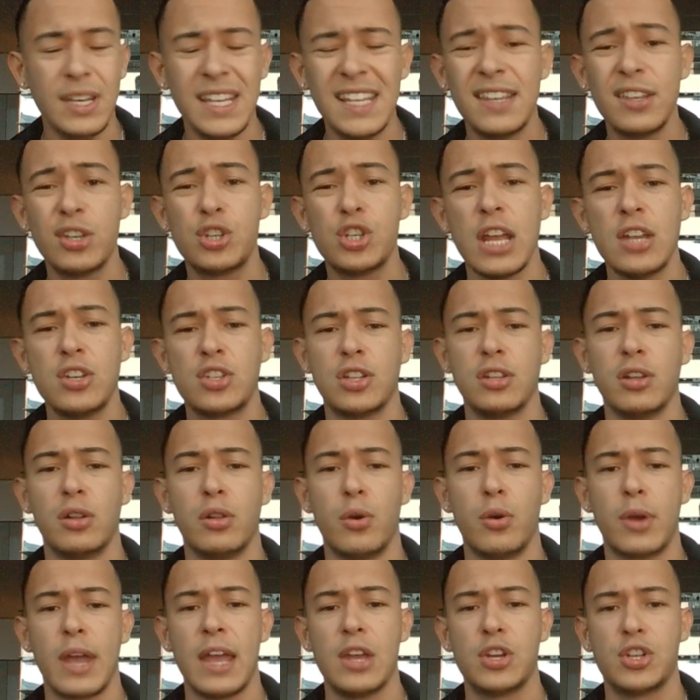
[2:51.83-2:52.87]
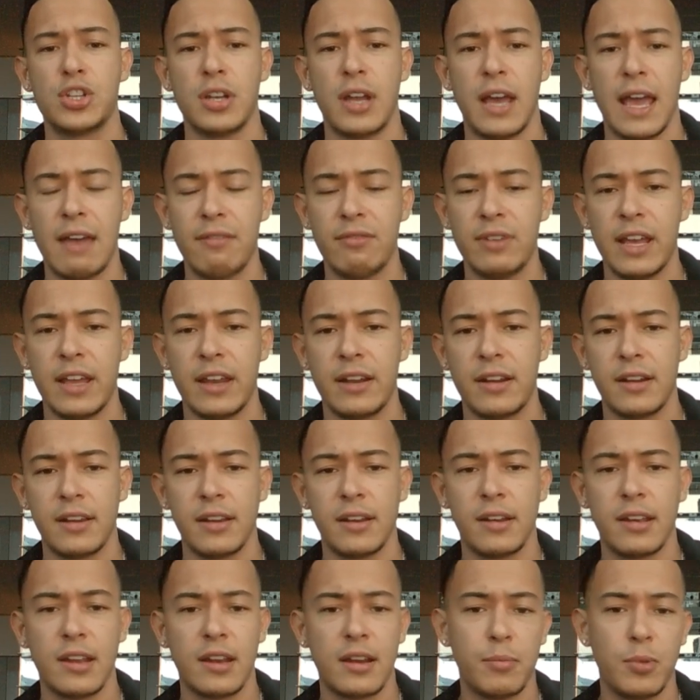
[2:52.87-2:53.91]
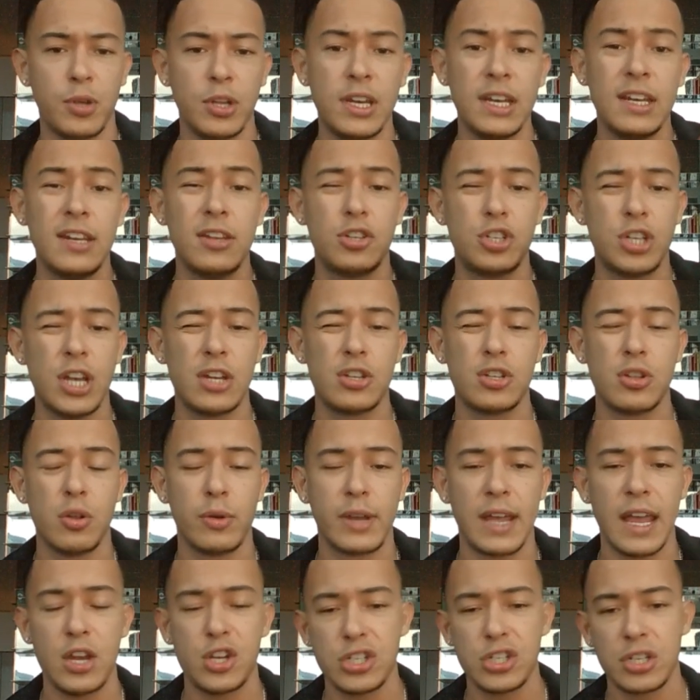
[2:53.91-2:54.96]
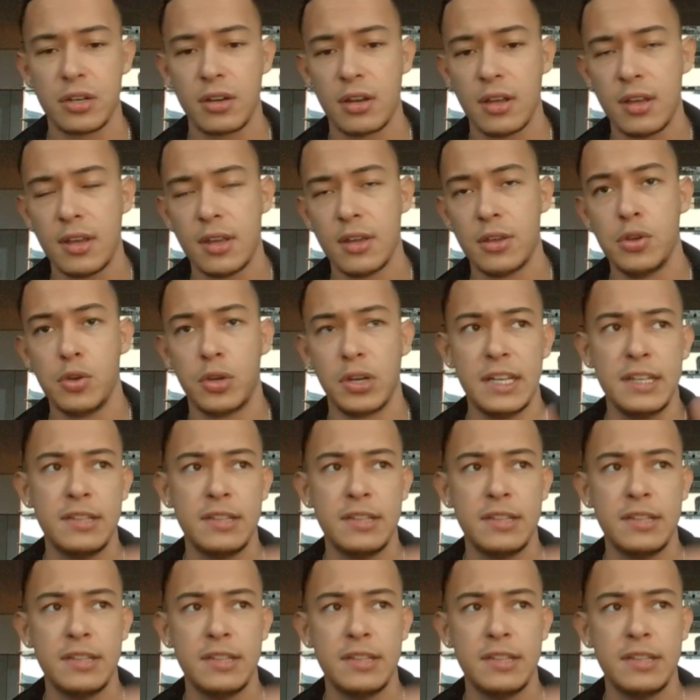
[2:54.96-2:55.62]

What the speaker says: You need to change the location. I haven't added it in here, but you need to change location.